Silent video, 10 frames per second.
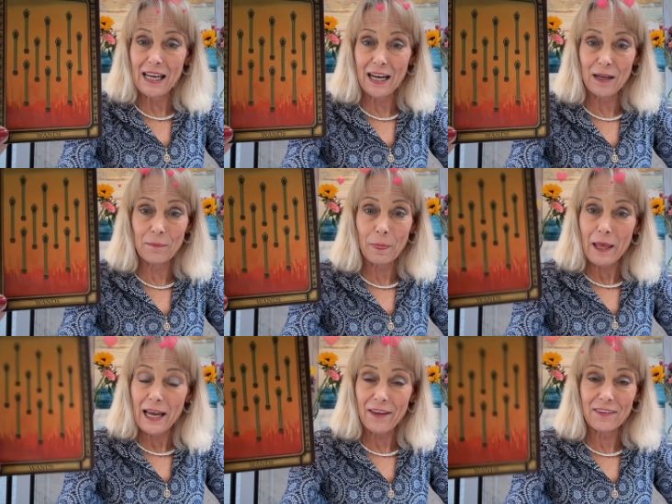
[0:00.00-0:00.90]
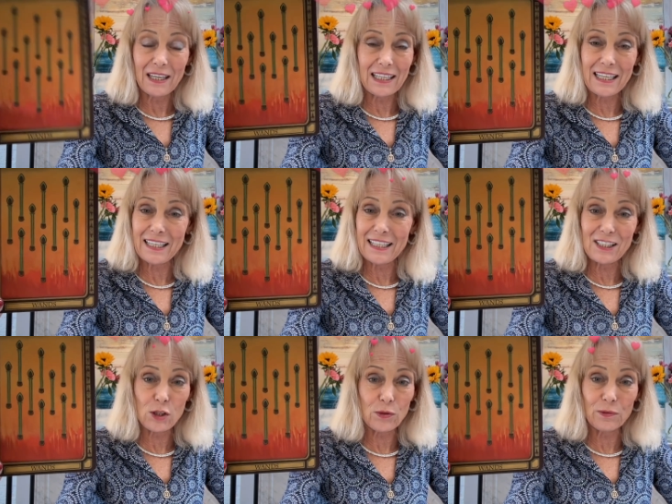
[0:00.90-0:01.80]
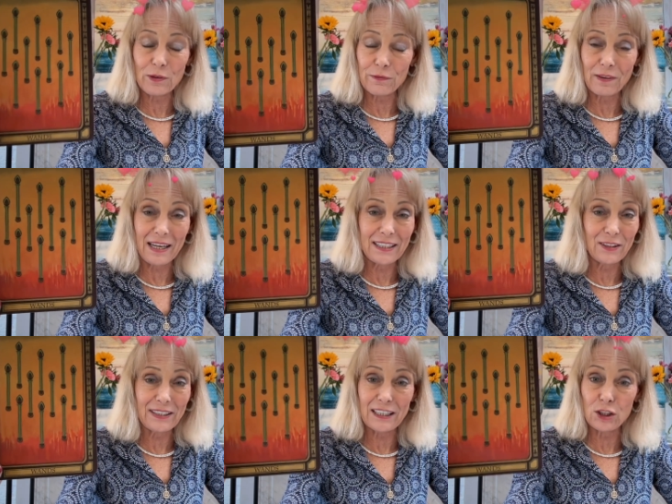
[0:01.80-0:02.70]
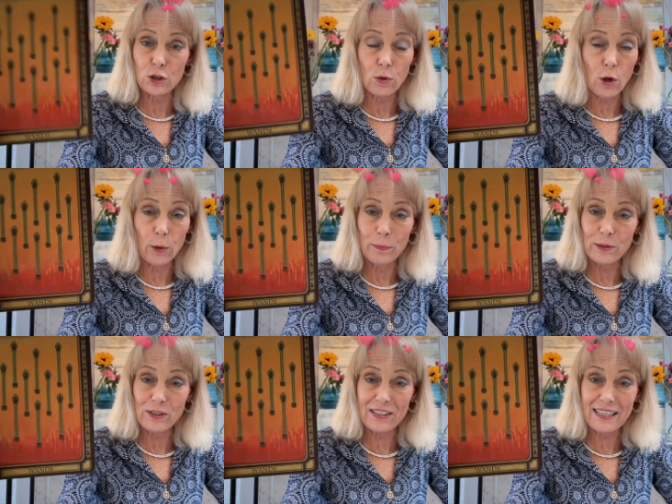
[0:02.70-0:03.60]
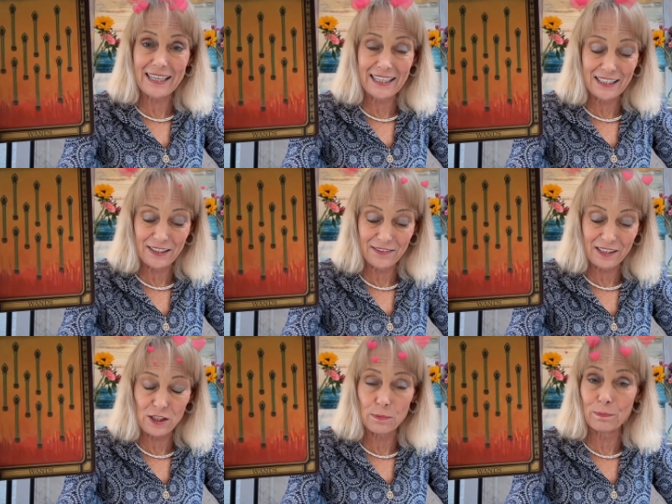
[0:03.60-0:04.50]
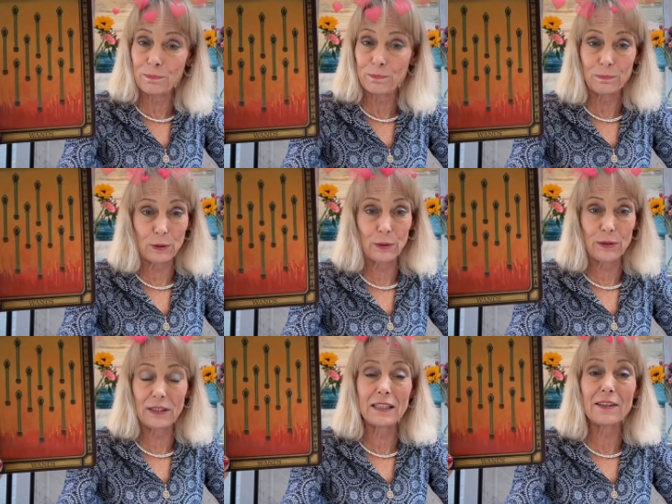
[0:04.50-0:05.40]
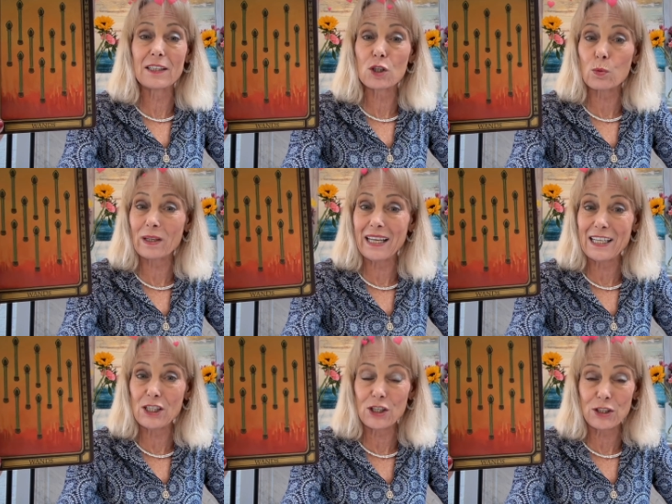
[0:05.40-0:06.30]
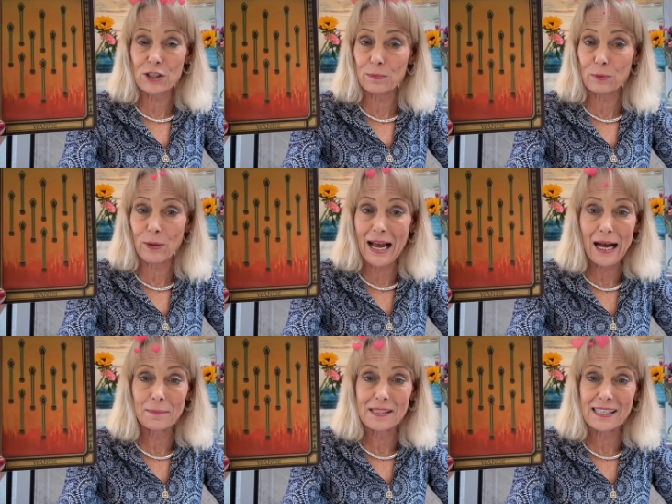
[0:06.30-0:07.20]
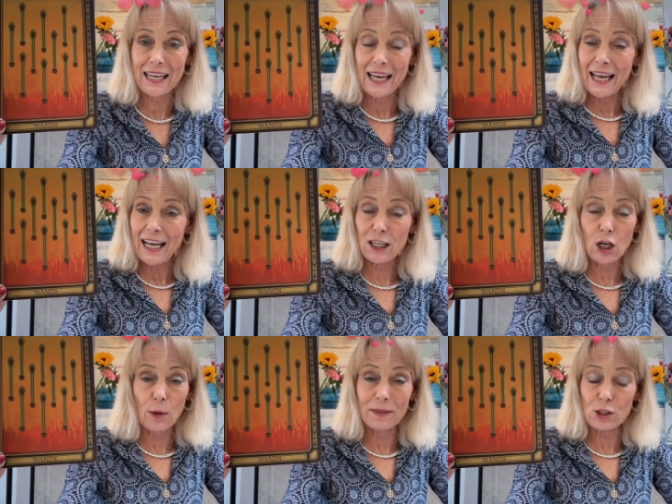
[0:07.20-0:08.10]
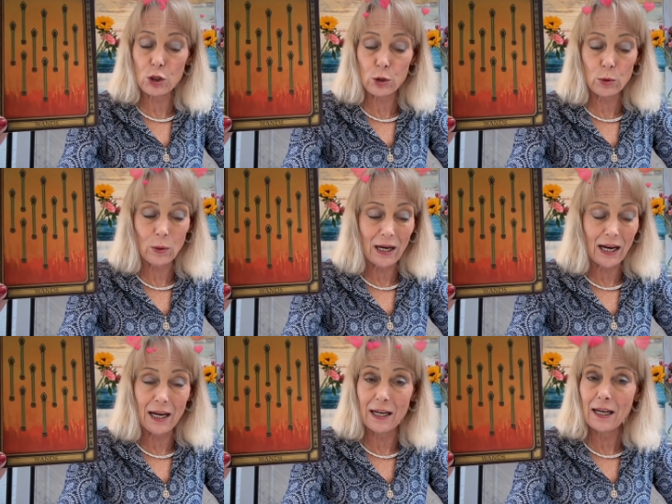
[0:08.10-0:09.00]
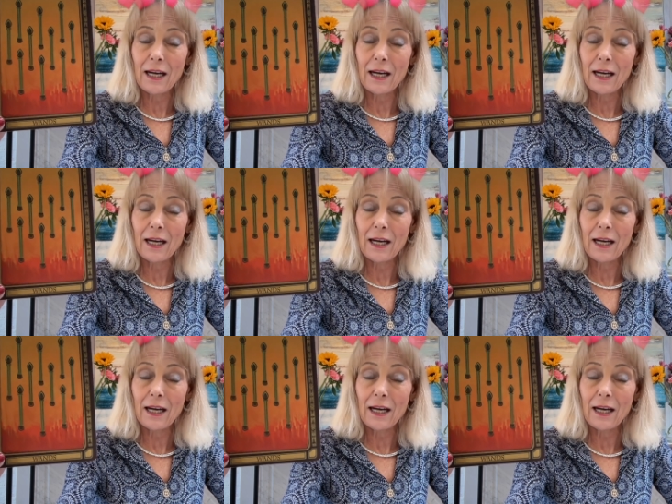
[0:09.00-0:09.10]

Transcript: Um, and getting to the final end, you're almost to the end of this burden in this relationship, perhaps uh, coming to uh,